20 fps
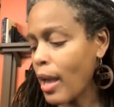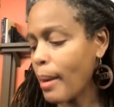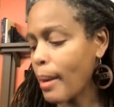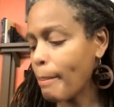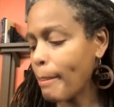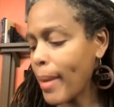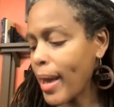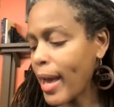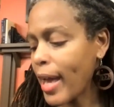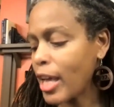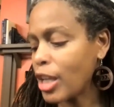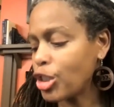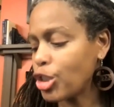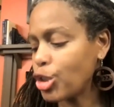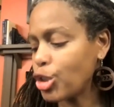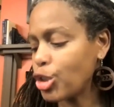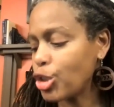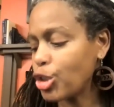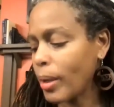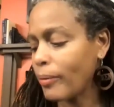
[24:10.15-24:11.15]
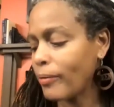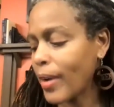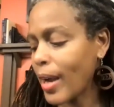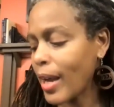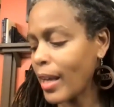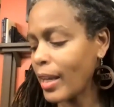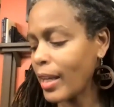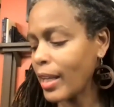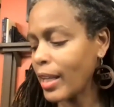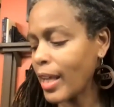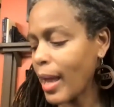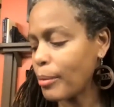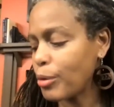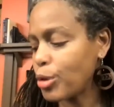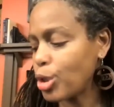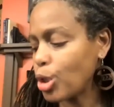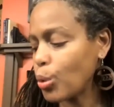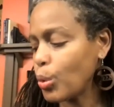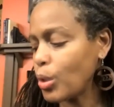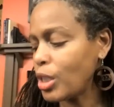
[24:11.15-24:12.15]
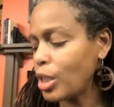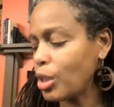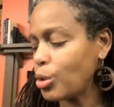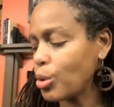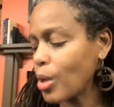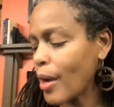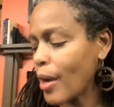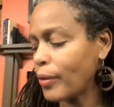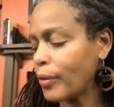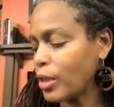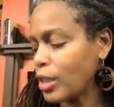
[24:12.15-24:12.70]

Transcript: Mae's dream finally came true when she traveled